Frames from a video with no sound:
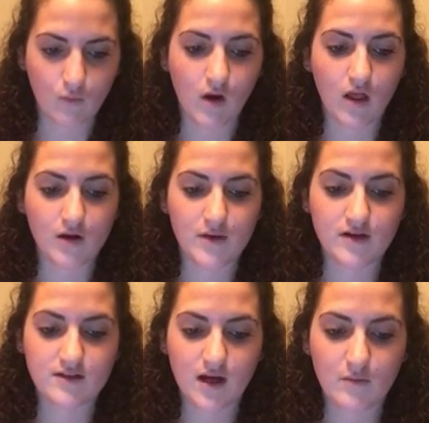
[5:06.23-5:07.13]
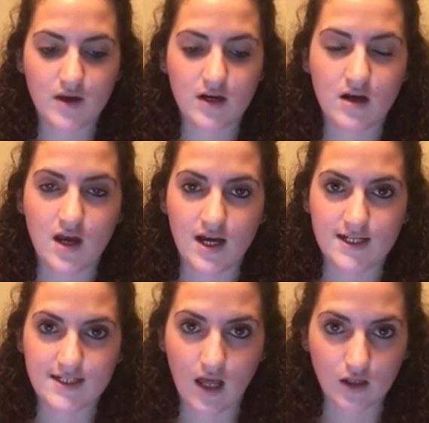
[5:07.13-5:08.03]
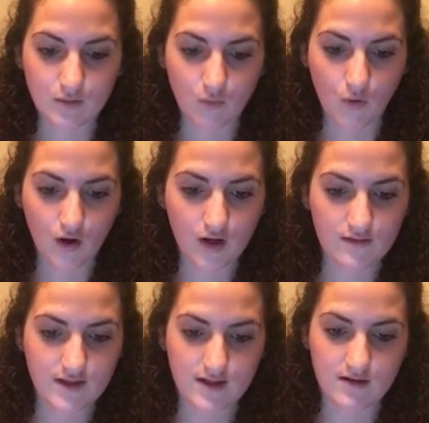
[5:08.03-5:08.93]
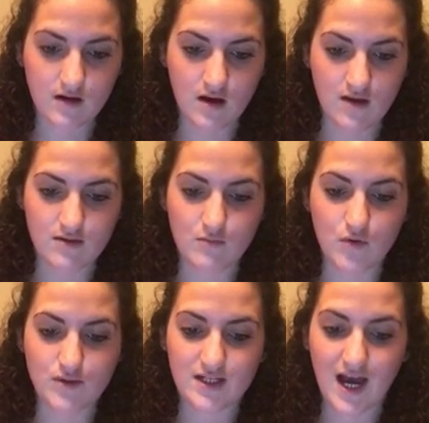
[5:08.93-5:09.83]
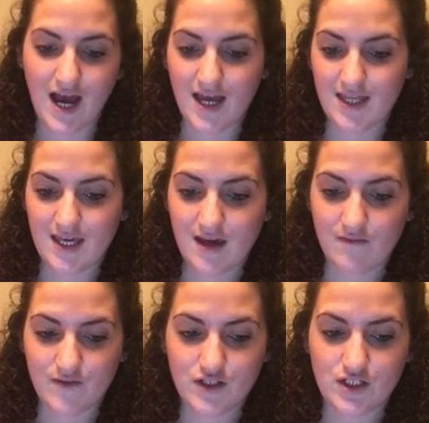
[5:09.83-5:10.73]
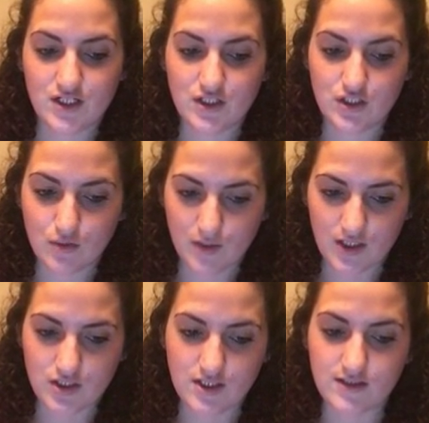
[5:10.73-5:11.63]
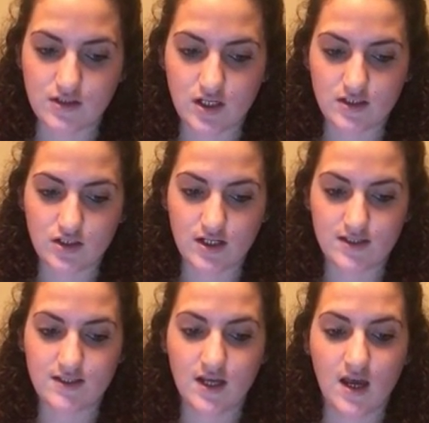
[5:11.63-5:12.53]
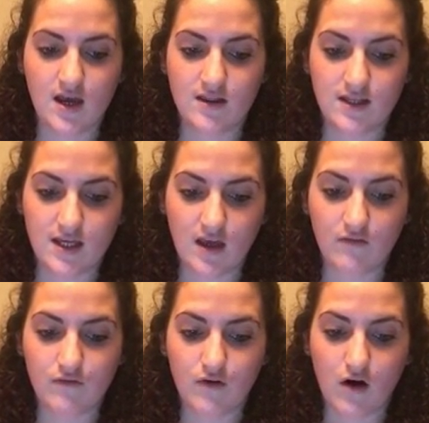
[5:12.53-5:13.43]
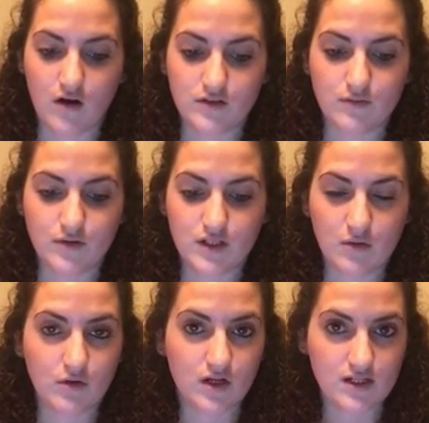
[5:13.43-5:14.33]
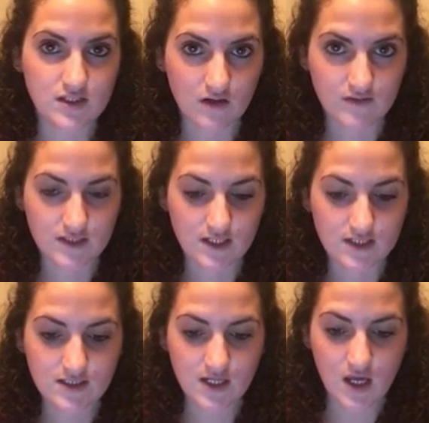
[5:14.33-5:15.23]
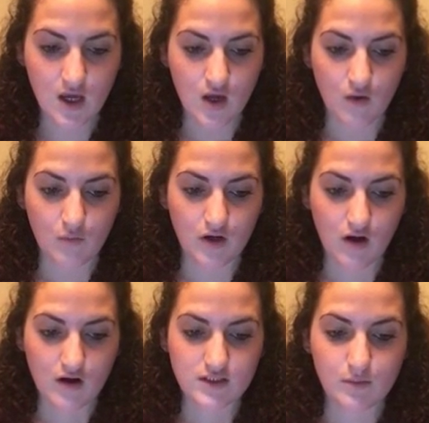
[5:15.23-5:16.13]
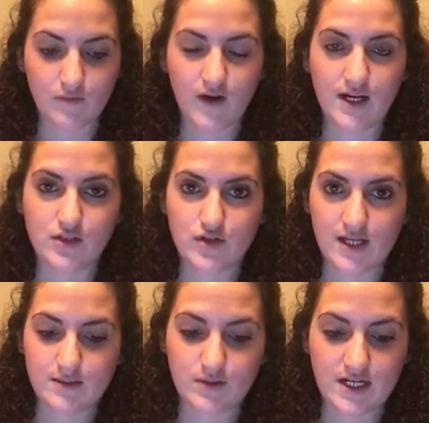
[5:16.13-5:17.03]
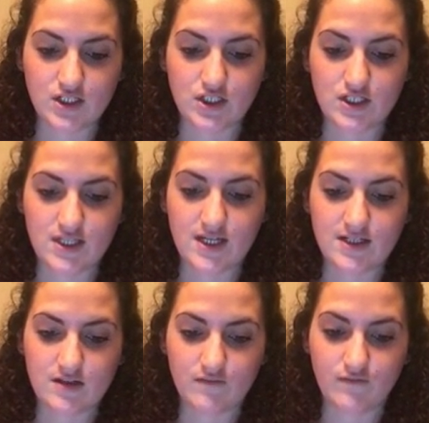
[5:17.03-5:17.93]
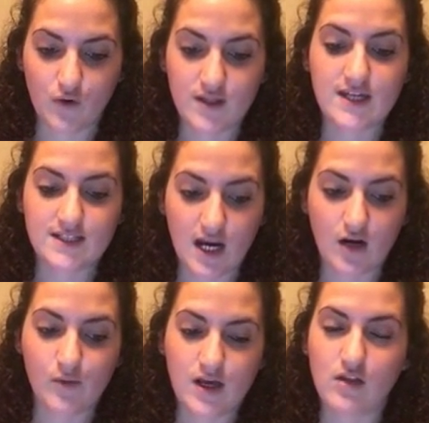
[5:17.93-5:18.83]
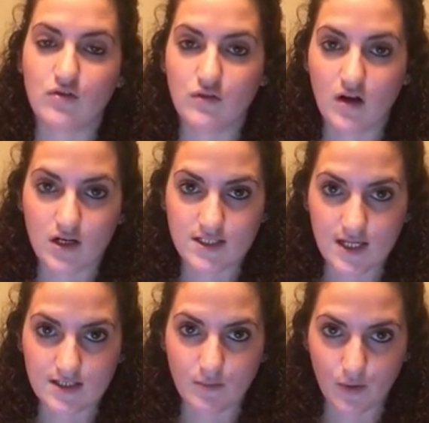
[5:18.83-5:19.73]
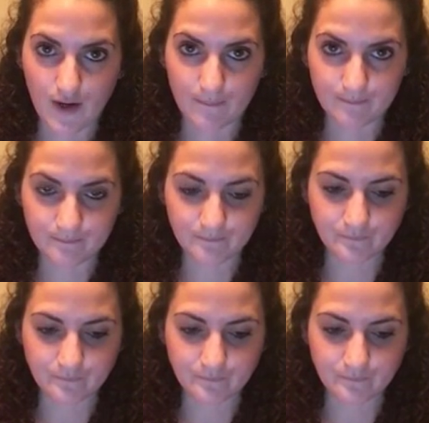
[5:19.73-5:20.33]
While our meals come in $1 more than the most highly efficient soup kitchens such as the Give, Crossroads Community Services, we are also providing transportation for the entire weekend through the RTS program.